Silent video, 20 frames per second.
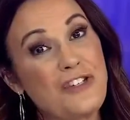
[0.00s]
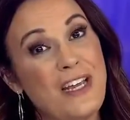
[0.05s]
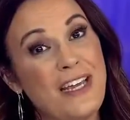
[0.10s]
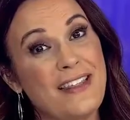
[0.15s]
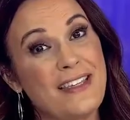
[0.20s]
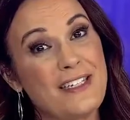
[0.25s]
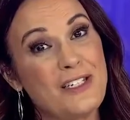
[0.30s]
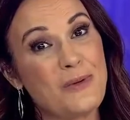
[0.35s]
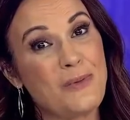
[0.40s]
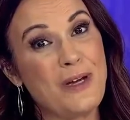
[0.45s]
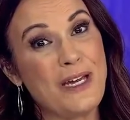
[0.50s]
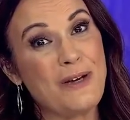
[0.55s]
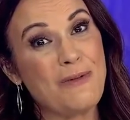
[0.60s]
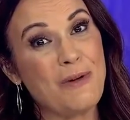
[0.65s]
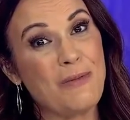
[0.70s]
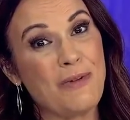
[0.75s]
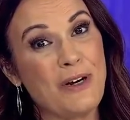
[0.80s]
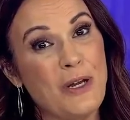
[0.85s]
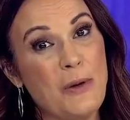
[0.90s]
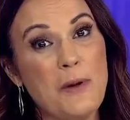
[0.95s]
day this week, we'll
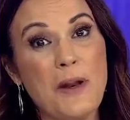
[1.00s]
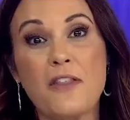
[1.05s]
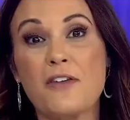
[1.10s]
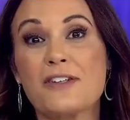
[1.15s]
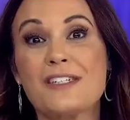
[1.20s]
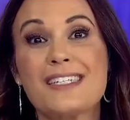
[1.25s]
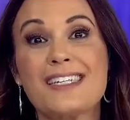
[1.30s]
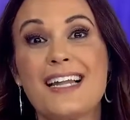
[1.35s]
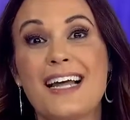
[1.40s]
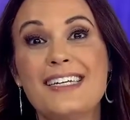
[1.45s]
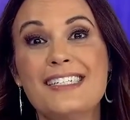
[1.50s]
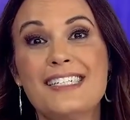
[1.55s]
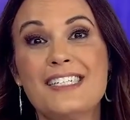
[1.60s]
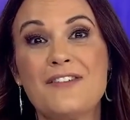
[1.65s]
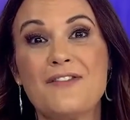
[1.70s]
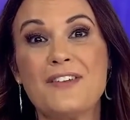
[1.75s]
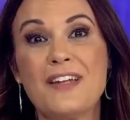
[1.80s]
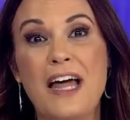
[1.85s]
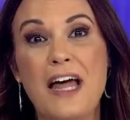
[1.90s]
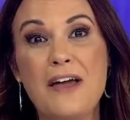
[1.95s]
bring you another slice
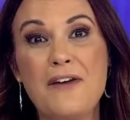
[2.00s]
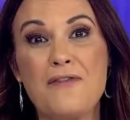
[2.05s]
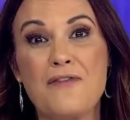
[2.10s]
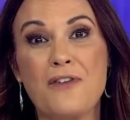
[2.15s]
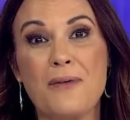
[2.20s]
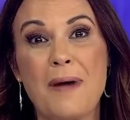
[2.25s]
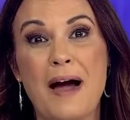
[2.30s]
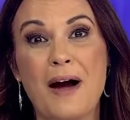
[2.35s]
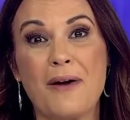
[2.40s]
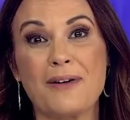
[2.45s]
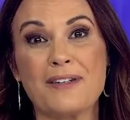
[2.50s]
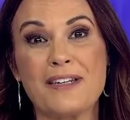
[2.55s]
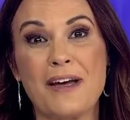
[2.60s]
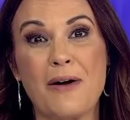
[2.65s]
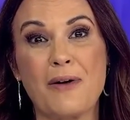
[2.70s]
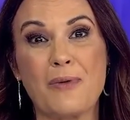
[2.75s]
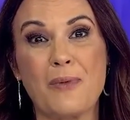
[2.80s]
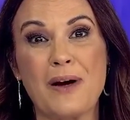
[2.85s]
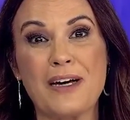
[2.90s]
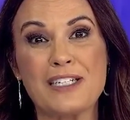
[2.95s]
of life from Our
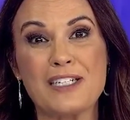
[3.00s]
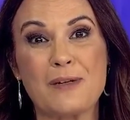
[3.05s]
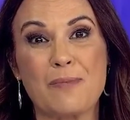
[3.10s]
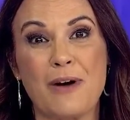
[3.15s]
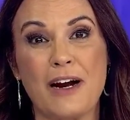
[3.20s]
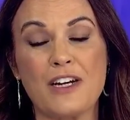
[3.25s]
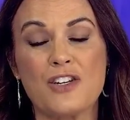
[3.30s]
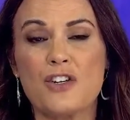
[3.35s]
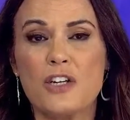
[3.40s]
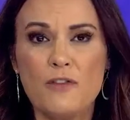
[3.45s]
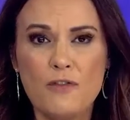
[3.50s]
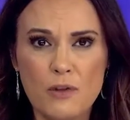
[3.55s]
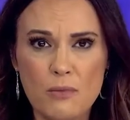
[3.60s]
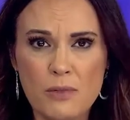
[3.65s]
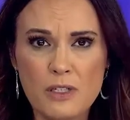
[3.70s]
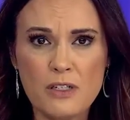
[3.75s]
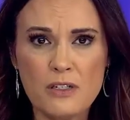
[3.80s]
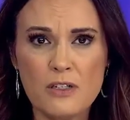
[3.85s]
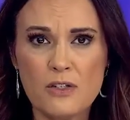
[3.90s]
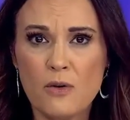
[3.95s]
Town West Branch. And if you
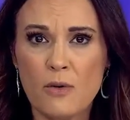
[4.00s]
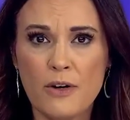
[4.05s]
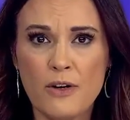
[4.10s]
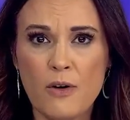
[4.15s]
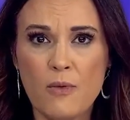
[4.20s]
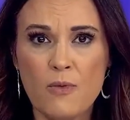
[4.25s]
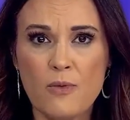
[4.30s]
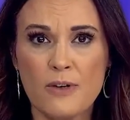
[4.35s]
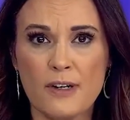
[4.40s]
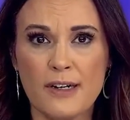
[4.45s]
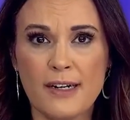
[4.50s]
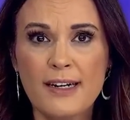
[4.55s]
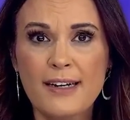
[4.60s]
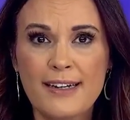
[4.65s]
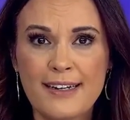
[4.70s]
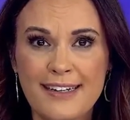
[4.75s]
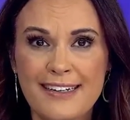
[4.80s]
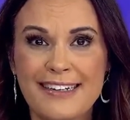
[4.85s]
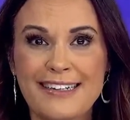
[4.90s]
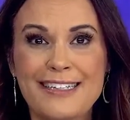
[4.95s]
miss a story, don't worry.
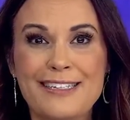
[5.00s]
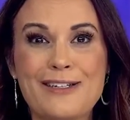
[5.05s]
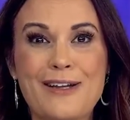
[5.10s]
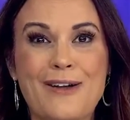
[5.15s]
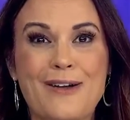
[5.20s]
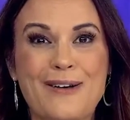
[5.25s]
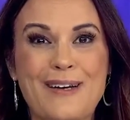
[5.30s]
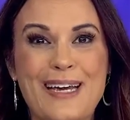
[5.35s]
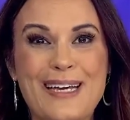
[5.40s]
It's all on